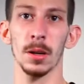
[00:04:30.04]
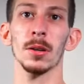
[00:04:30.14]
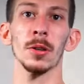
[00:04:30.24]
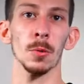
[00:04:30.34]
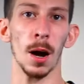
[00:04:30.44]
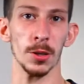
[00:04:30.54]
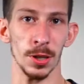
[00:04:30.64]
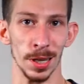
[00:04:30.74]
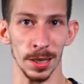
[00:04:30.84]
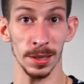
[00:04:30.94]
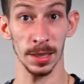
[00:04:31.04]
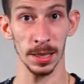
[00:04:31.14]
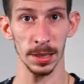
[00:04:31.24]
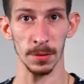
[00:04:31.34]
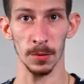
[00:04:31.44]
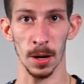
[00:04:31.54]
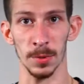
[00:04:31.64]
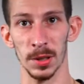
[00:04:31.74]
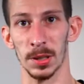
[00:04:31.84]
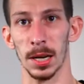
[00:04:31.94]
you're watching it at 60
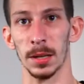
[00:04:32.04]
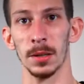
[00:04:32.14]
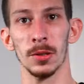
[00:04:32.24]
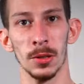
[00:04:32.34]
frames a second.